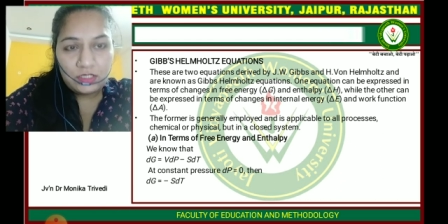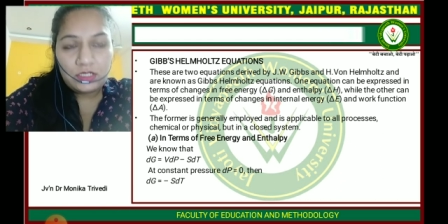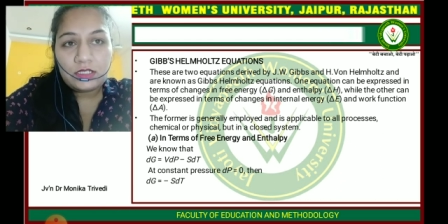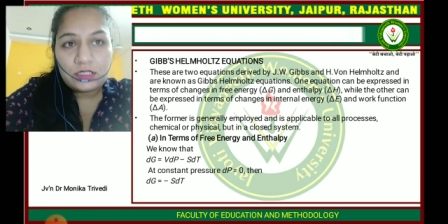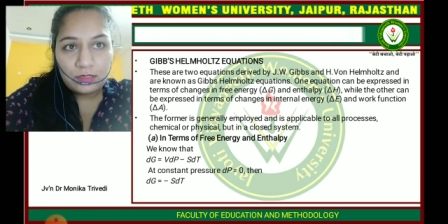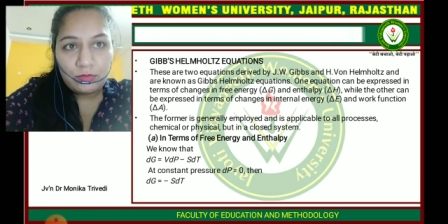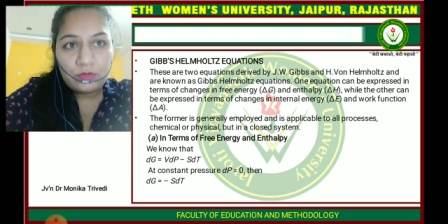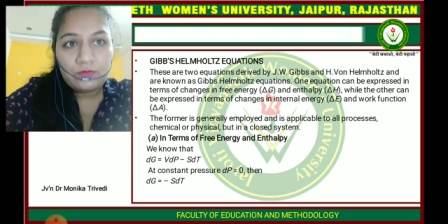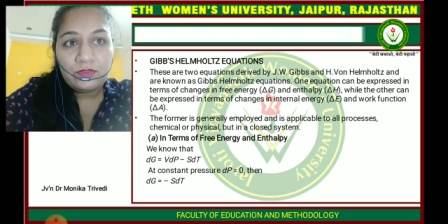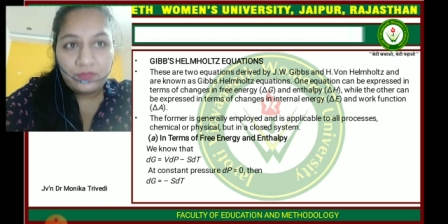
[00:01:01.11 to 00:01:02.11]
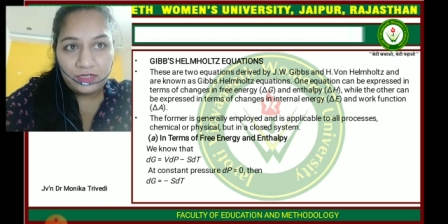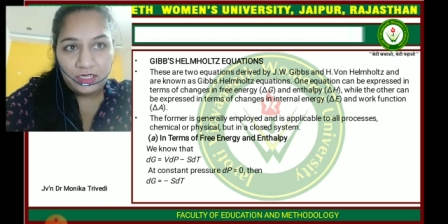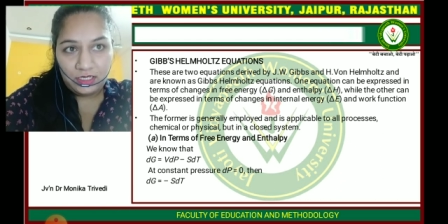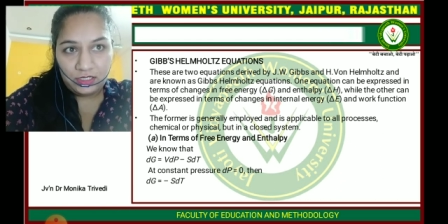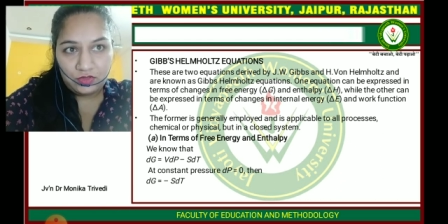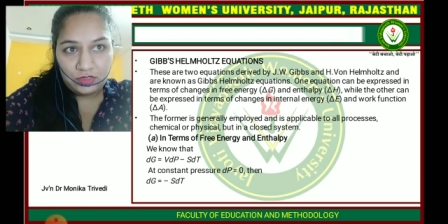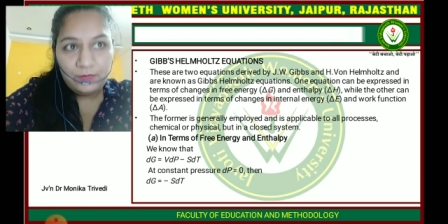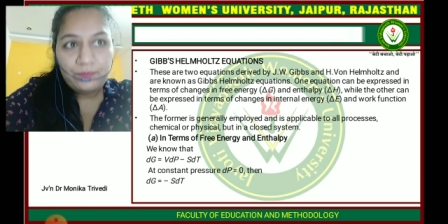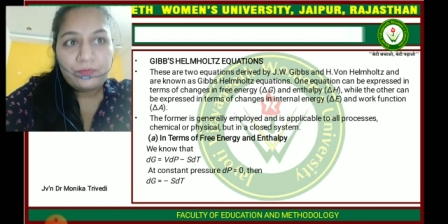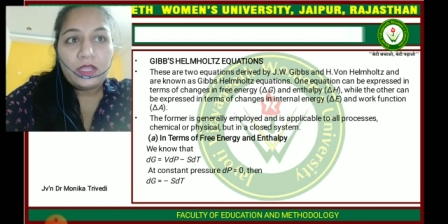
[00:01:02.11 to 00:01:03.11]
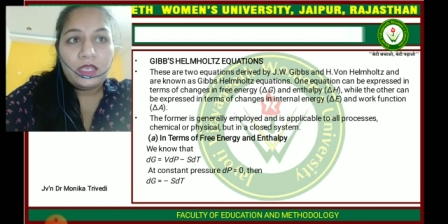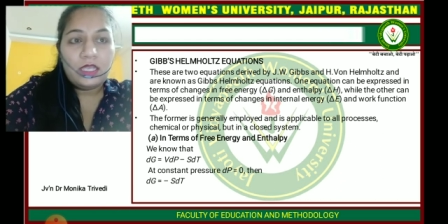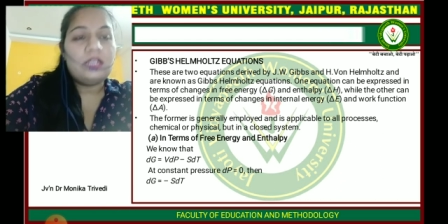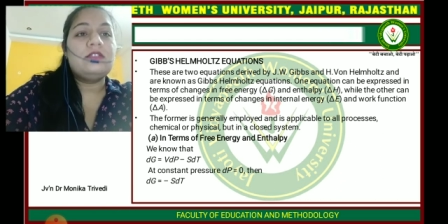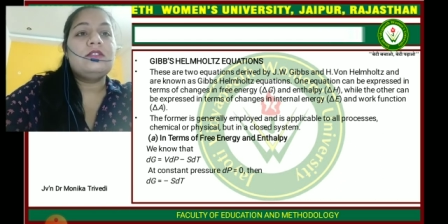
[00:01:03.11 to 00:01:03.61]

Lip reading: in term of the free energy, and